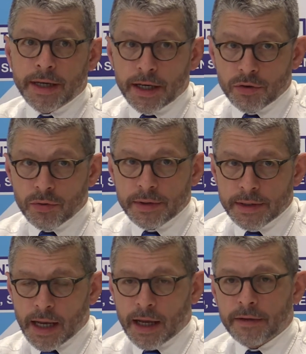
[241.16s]
national
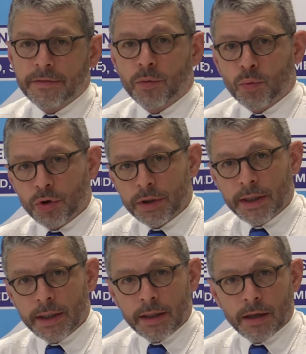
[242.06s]
staff
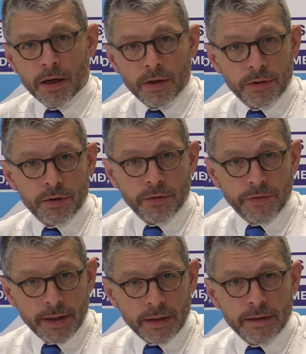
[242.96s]
working on
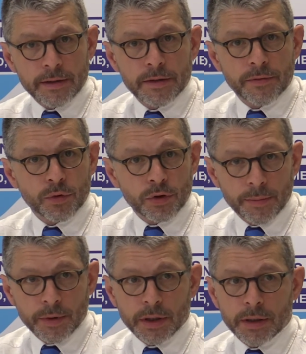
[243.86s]
surveillance for
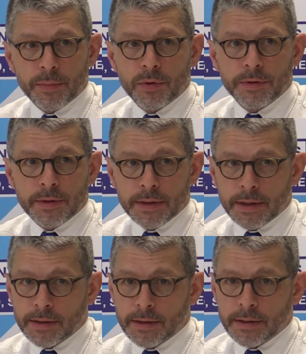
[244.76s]
communicable
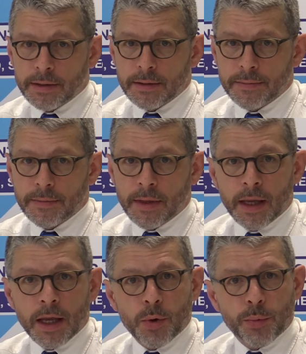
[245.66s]
diseases.
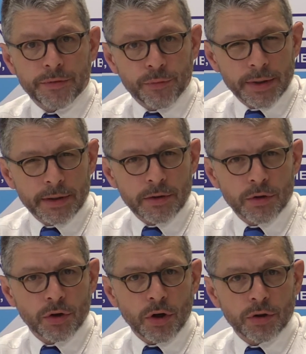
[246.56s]
We've written the
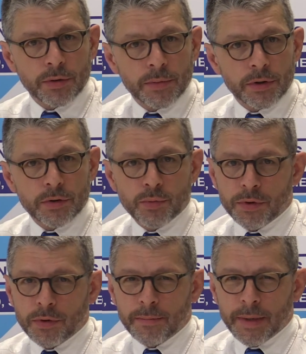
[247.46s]
document
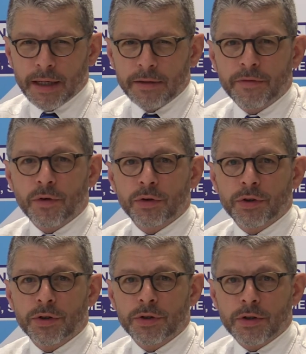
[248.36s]
with a main
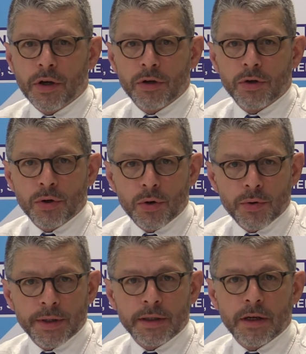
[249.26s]
focus on
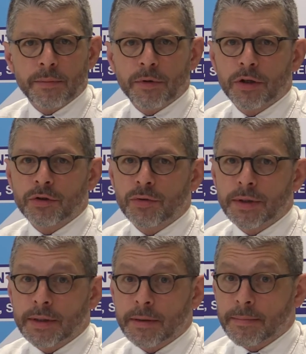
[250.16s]
low-income
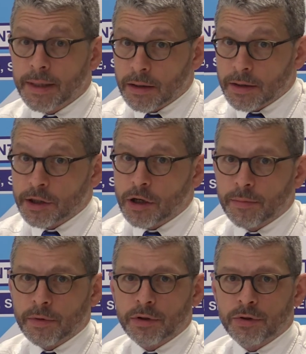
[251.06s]
countries and middle-income
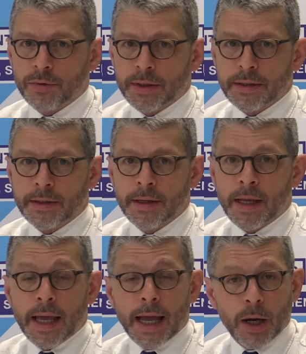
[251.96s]
countries.
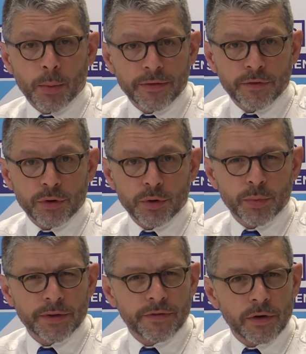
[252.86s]
However,
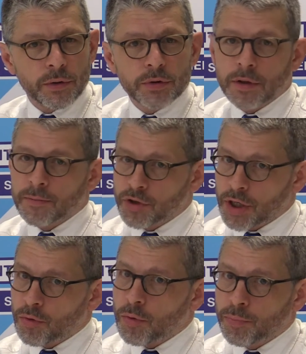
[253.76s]
we followed some
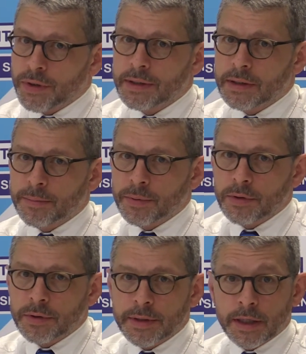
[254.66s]
general
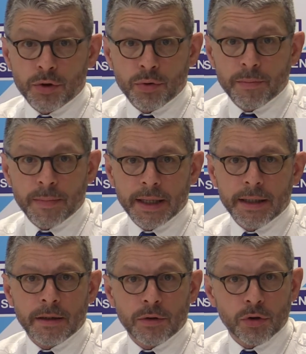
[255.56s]
principles that should
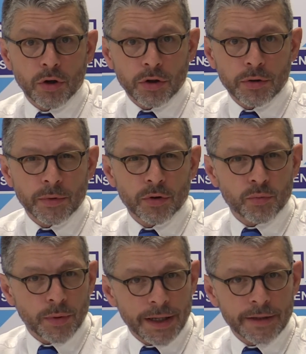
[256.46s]
make the document
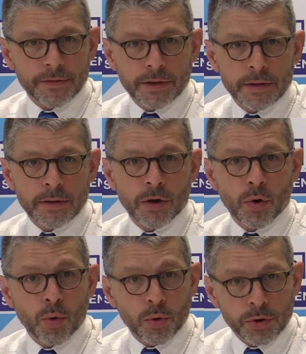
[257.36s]
relevant
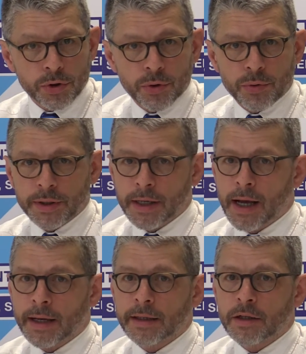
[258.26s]
also in
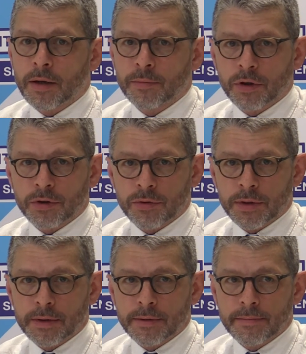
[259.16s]
high-income
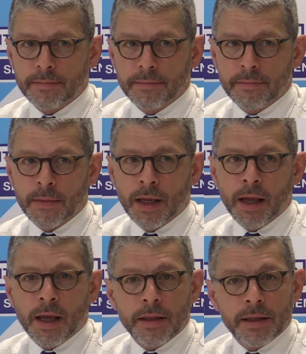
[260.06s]
countries.
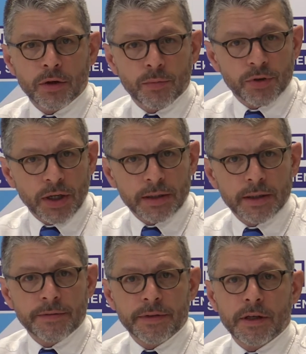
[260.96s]
The
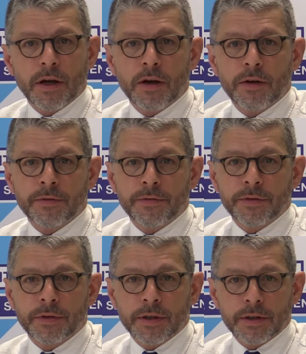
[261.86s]
objectives
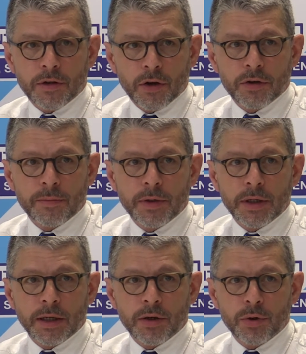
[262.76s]
of this document
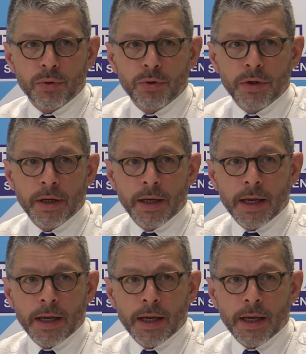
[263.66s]
include